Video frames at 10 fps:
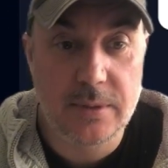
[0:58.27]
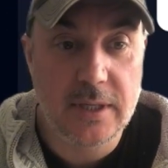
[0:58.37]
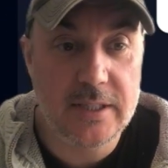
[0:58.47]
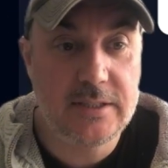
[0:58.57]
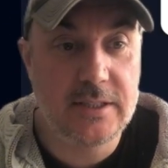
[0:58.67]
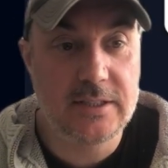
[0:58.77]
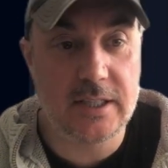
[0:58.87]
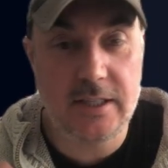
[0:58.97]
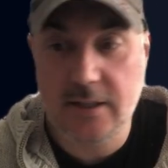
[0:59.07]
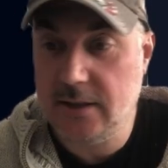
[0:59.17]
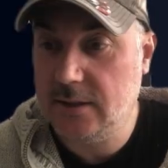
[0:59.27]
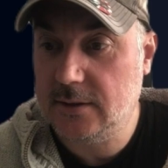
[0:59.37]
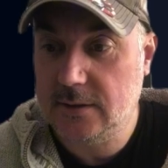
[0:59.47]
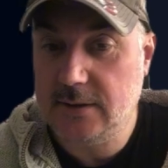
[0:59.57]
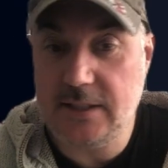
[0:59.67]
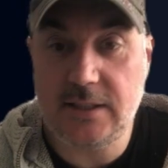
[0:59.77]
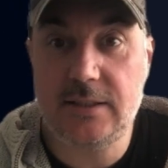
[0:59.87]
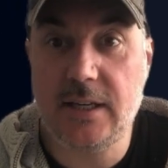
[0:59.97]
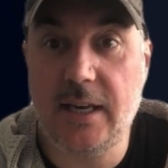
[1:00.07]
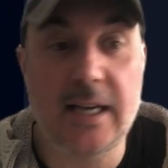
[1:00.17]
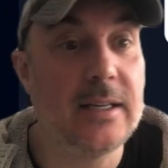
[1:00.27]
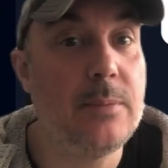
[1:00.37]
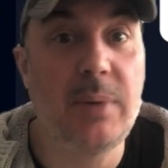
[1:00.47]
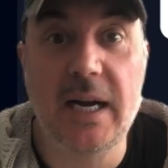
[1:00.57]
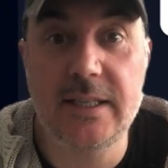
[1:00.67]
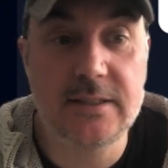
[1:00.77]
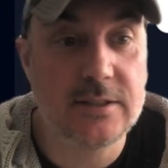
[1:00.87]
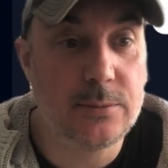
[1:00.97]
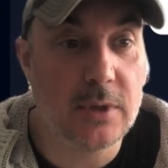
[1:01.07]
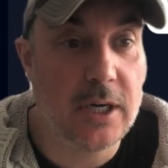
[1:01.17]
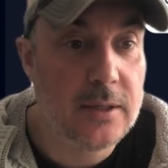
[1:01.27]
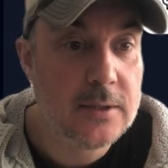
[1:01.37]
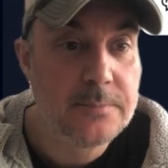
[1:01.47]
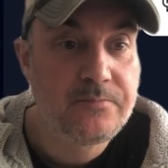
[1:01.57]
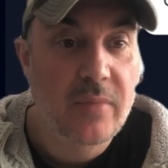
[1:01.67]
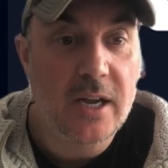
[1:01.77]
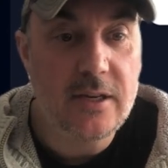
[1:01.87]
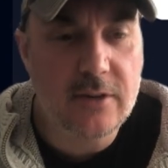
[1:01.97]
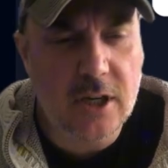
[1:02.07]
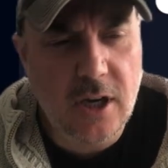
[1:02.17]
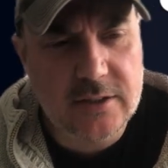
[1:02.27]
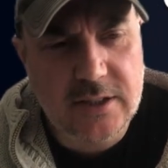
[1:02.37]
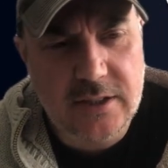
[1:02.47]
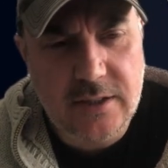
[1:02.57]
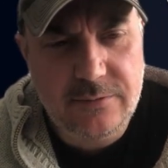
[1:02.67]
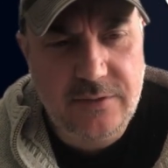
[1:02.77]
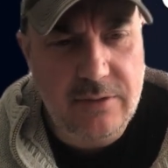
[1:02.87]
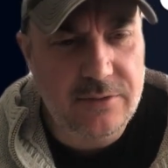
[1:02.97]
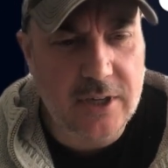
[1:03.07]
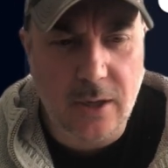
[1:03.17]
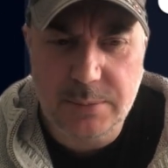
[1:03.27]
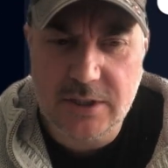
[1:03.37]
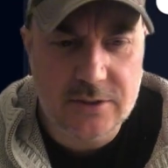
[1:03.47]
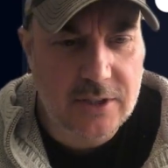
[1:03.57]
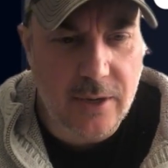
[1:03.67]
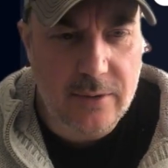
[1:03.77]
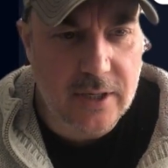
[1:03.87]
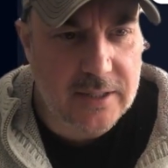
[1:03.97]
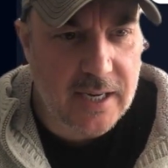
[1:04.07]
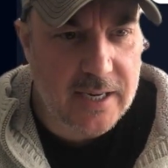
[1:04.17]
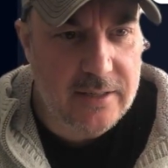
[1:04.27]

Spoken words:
And as you can see, this is the landing page, as it were, and you've got lots of different options going on now.